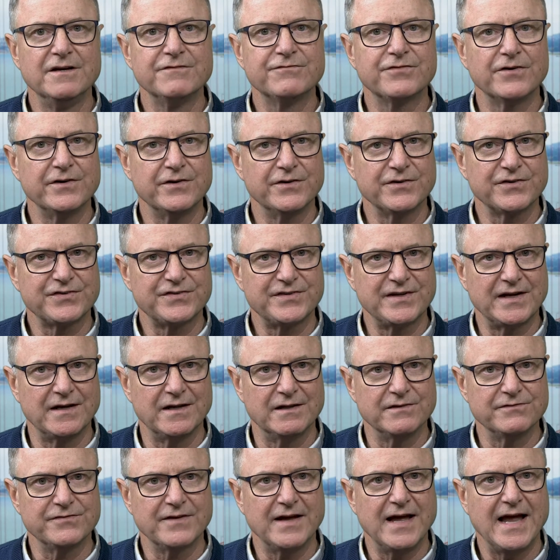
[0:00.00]
for
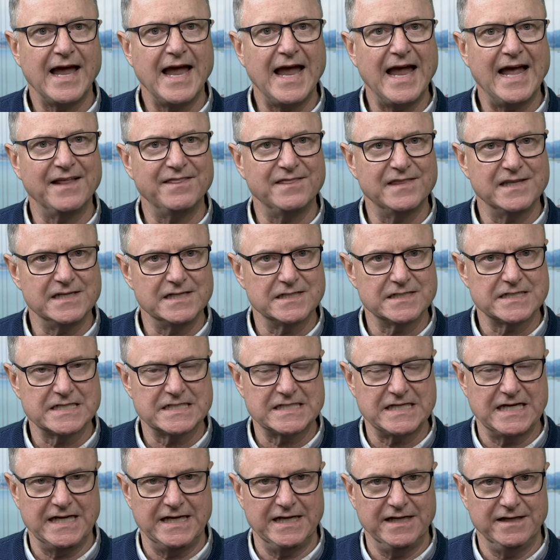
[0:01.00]
yourself and the
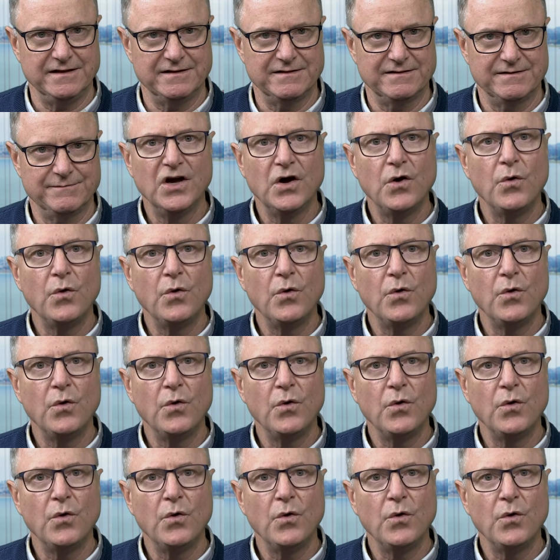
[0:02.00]
estate.